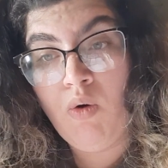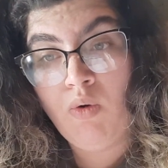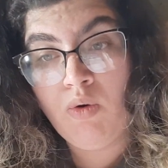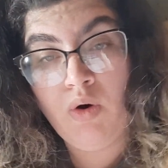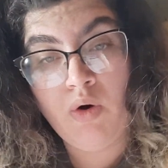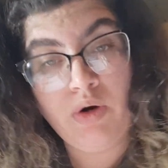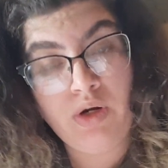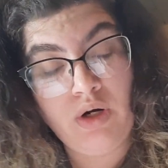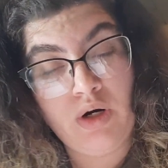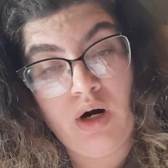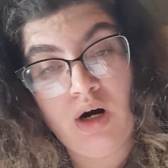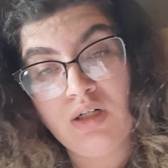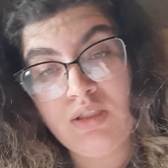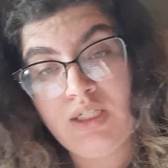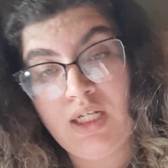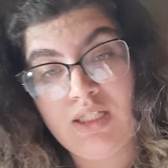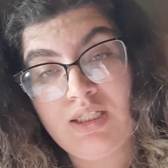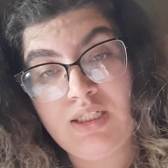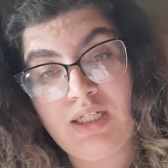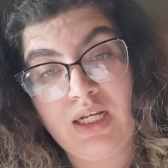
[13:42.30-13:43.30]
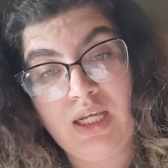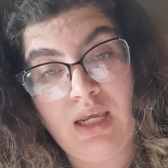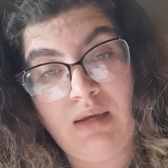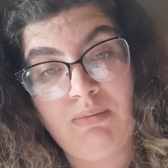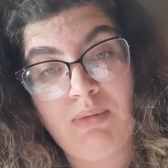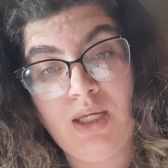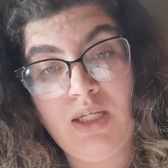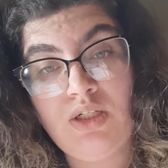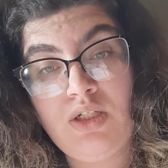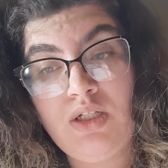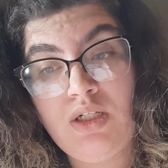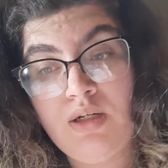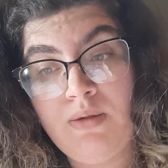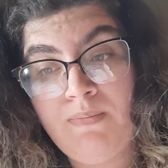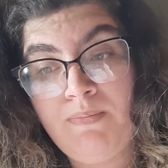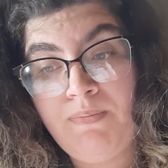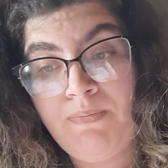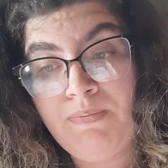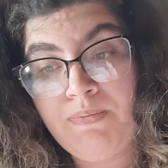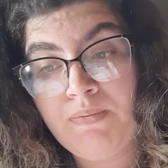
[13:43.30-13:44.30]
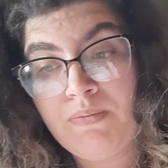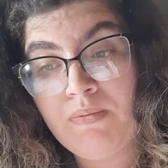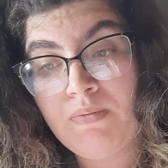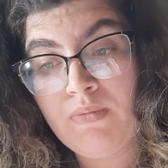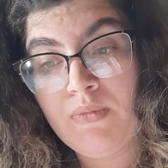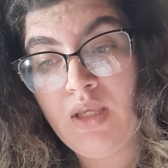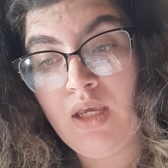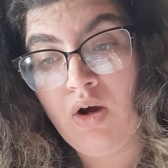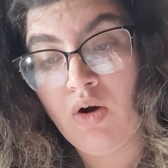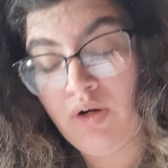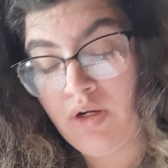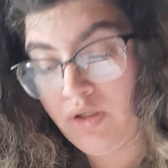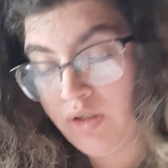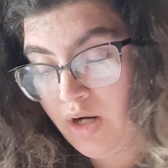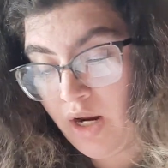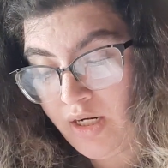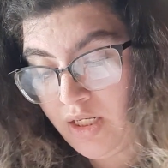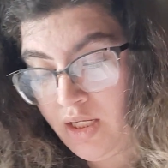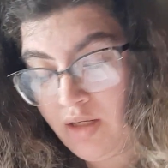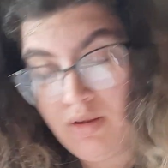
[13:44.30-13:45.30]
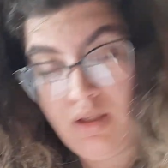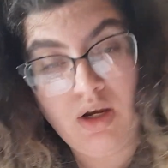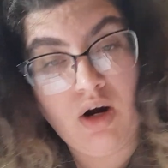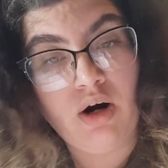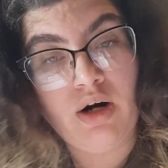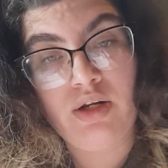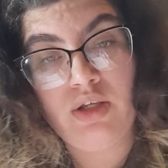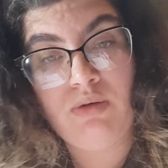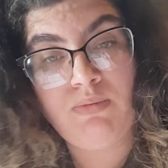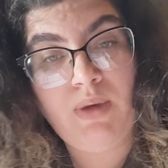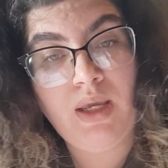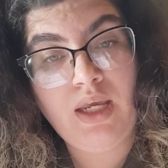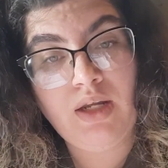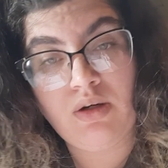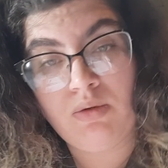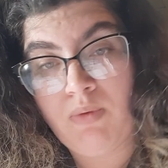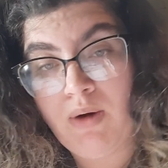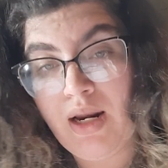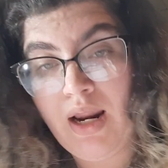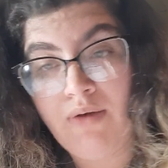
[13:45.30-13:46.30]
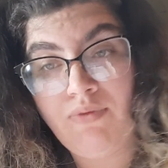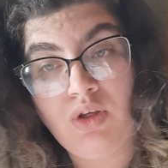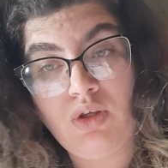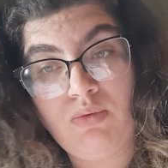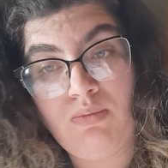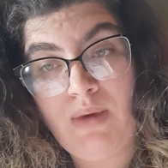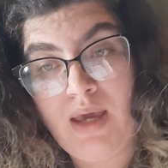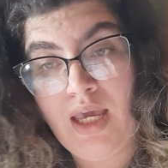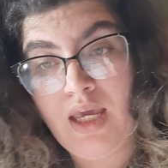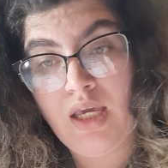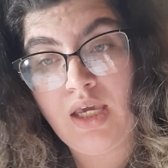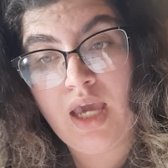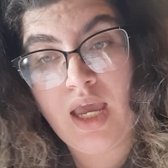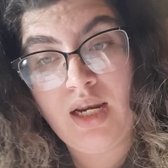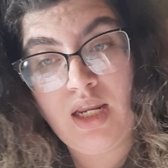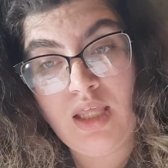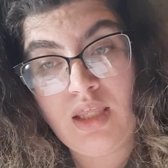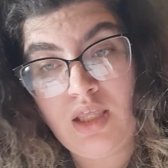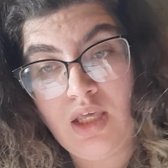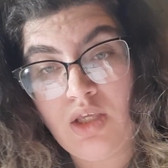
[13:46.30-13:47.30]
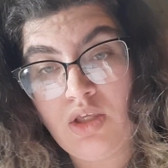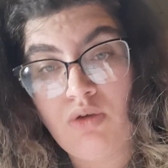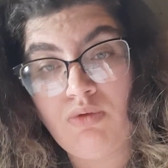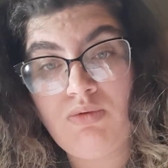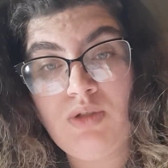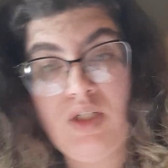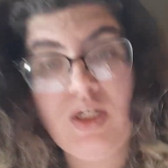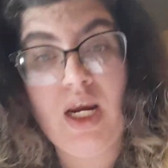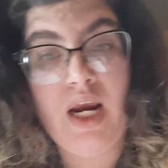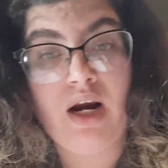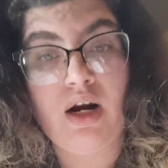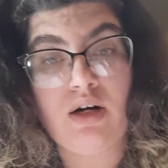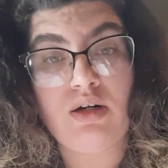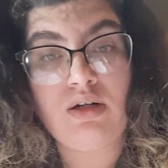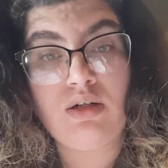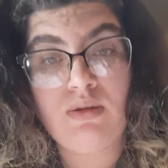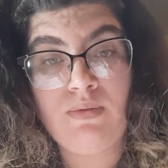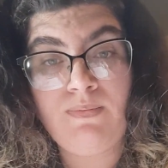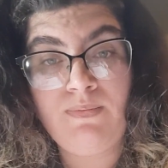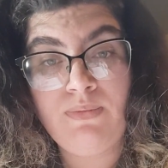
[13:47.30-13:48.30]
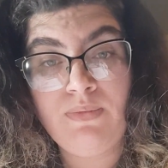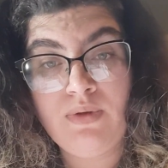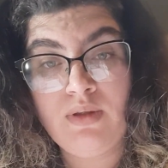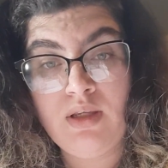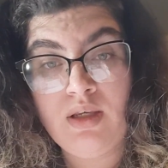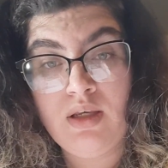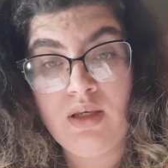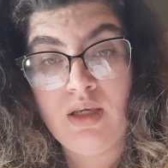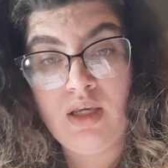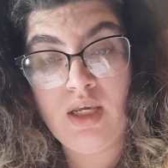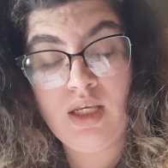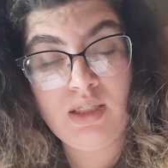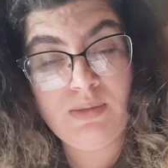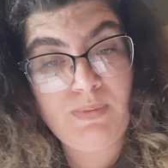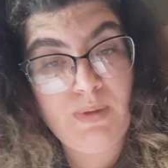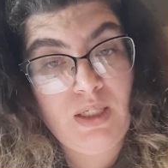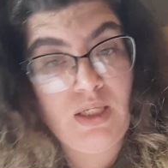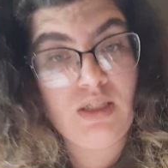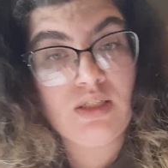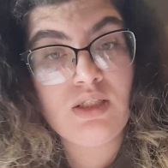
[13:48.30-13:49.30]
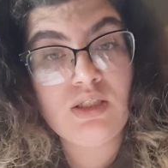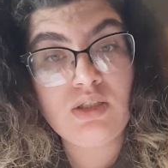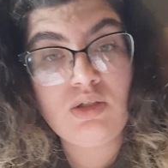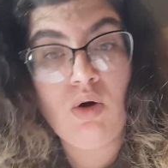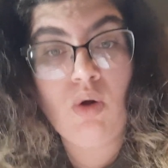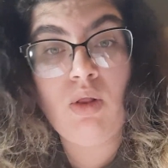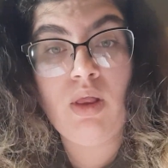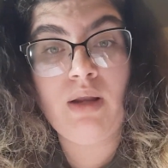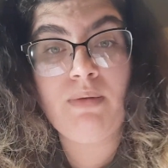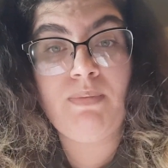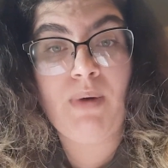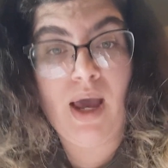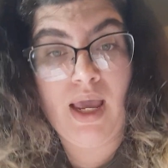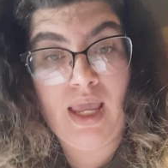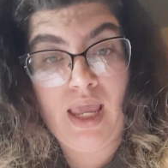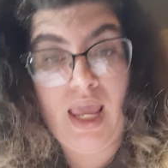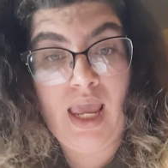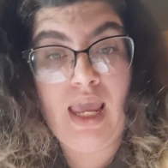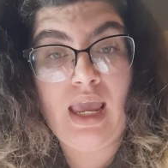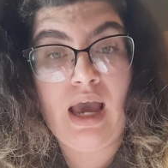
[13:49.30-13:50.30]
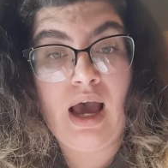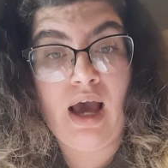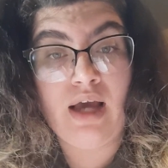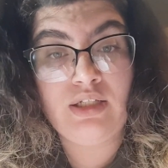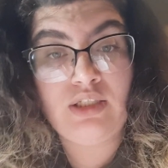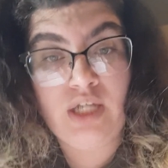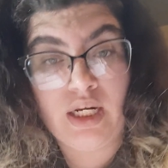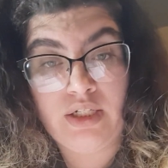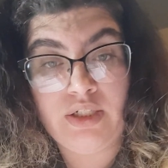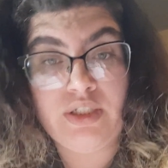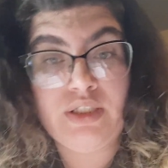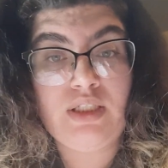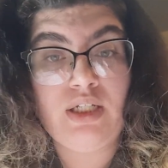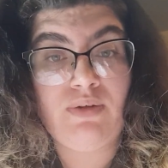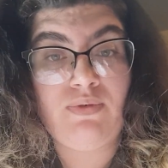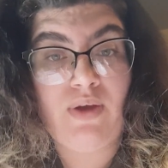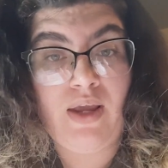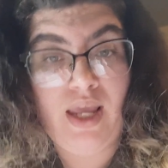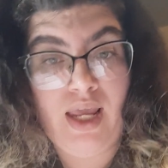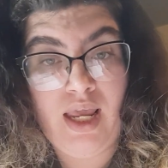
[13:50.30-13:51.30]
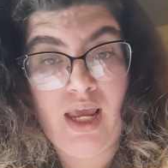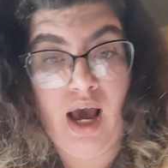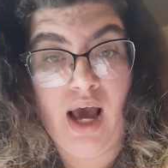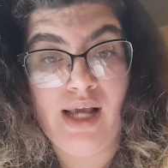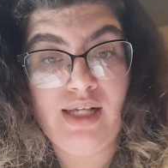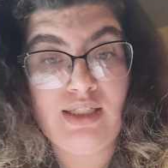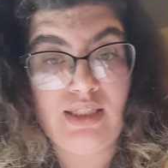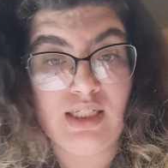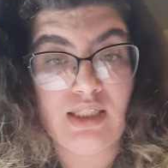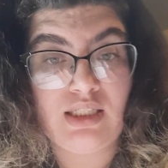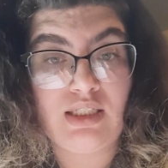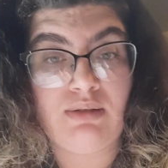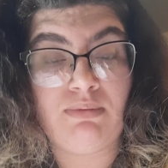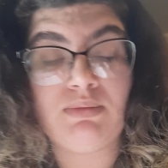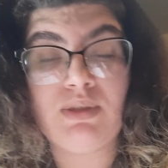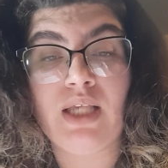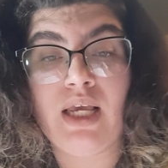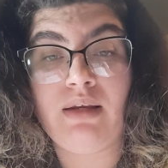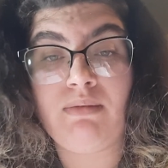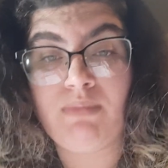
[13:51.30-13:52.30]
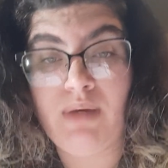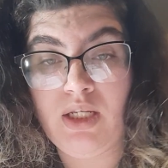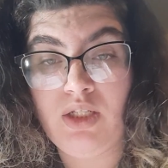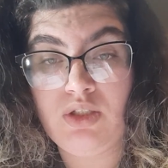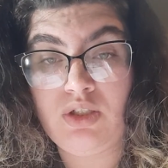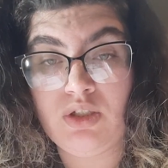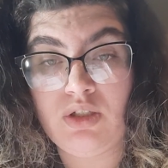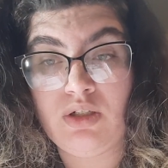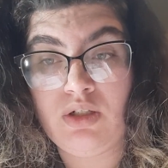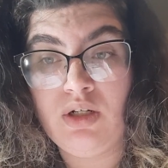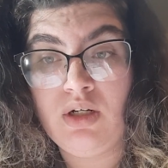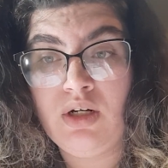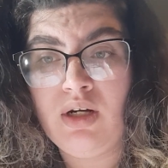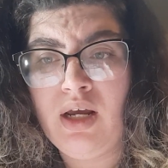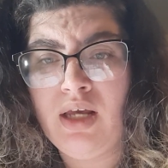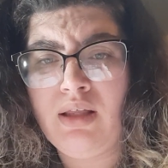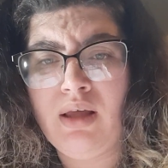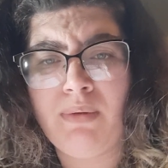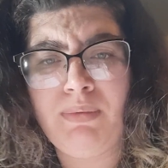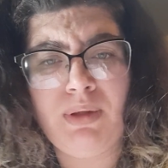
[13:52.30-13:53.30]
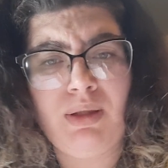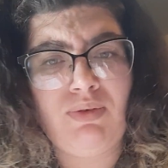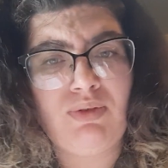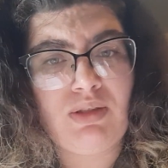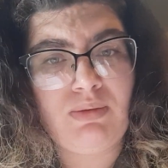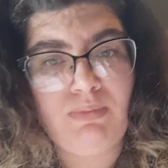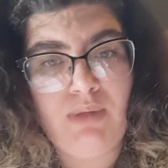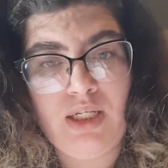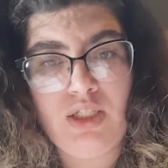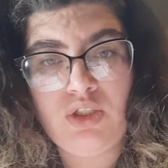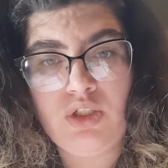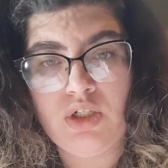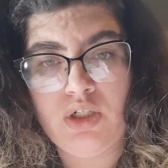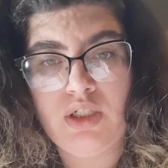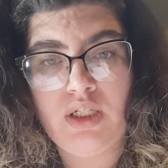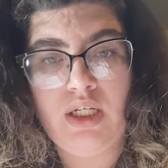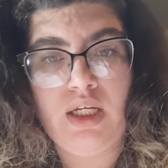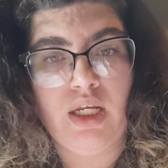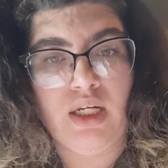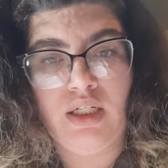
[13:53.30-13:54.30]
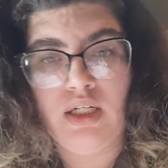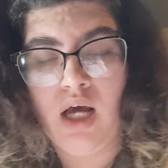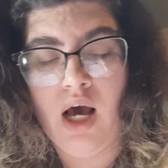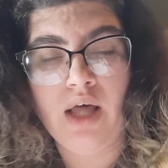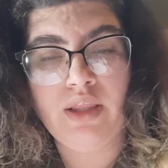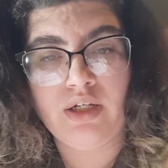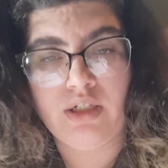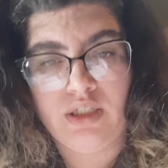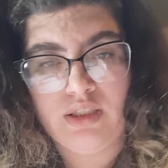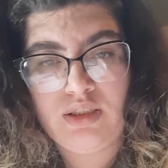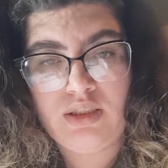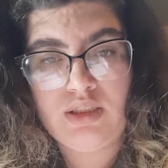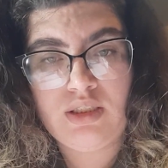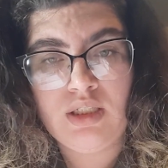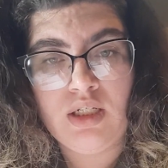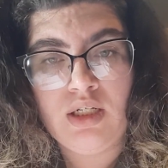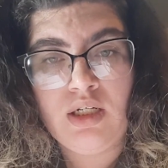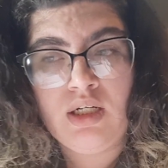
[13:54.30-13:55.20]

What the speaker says: or your artistic image, or any of the art you made, or whatever you make. Anything you've shared is being stolen by generative AI systems like I believe it's Midjourney and others,